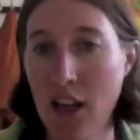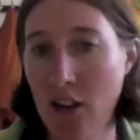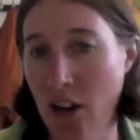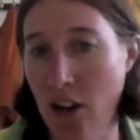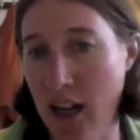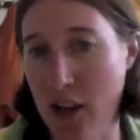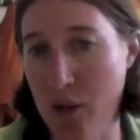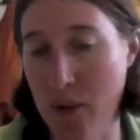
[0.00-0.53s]

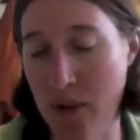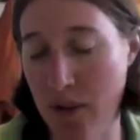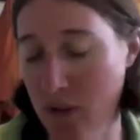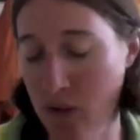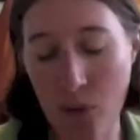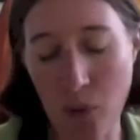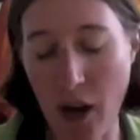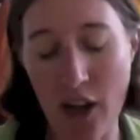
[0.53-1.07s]
Urophora
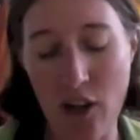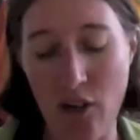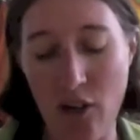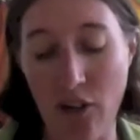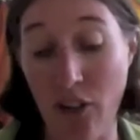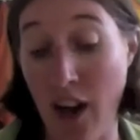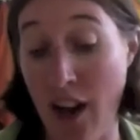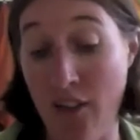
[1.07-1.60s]

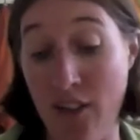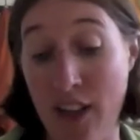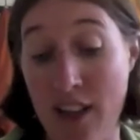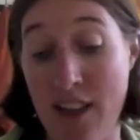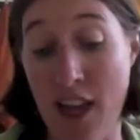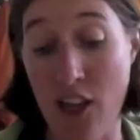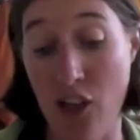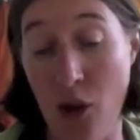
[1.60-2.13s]

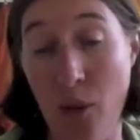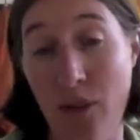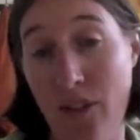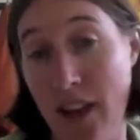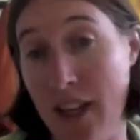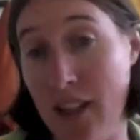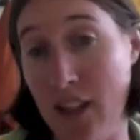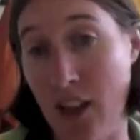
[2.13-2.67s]
affinis had no
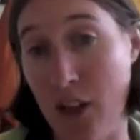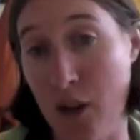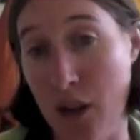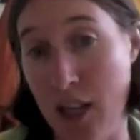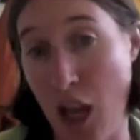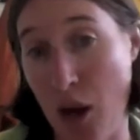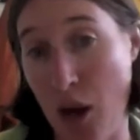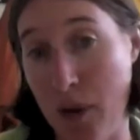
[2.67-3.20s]
effect on
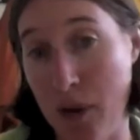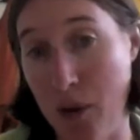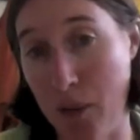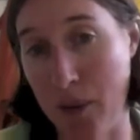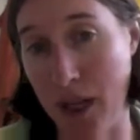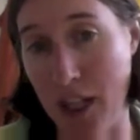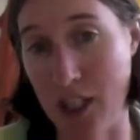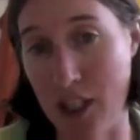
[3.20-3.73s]
knapweed
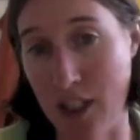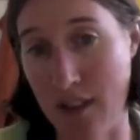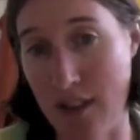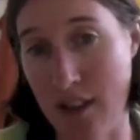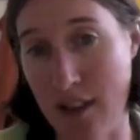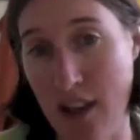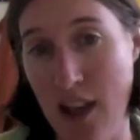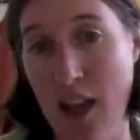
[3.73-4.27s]

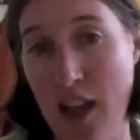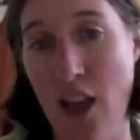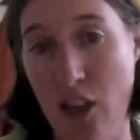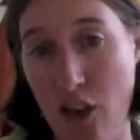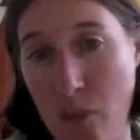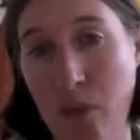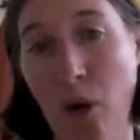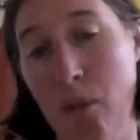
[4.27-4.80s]
populations.
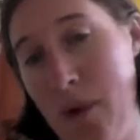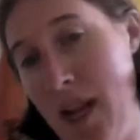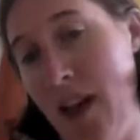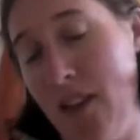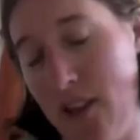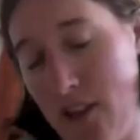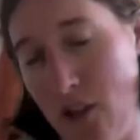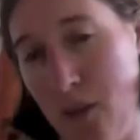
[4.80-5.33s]
There are probably
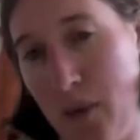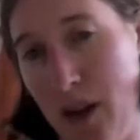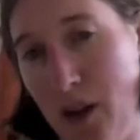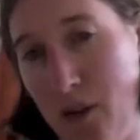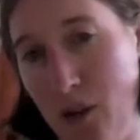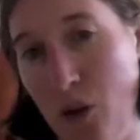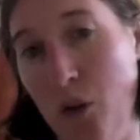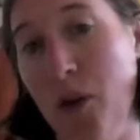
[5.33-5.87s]
others as
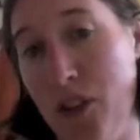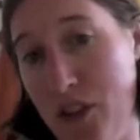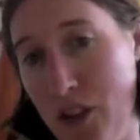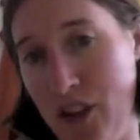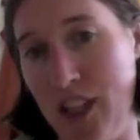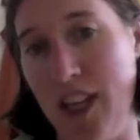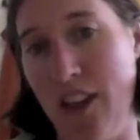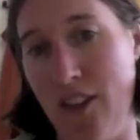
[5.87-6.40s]
well, almost
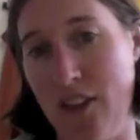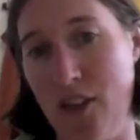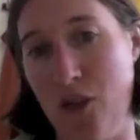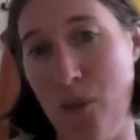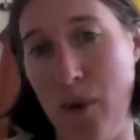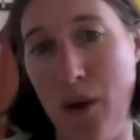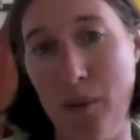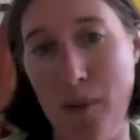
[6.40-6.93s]
certainly others
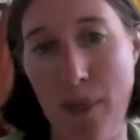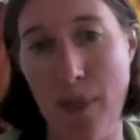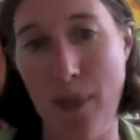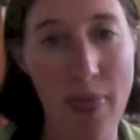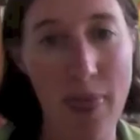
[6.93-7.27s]
as well.